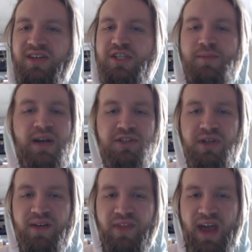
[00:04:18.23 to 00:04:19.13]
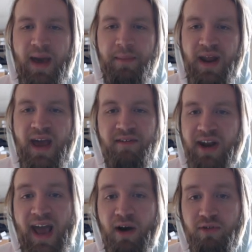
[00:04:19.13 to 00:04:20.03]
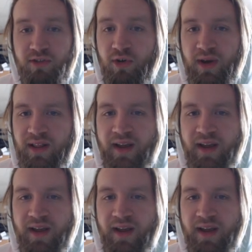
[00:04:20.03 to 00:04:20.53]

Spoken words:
especially if they happen to have an out to it,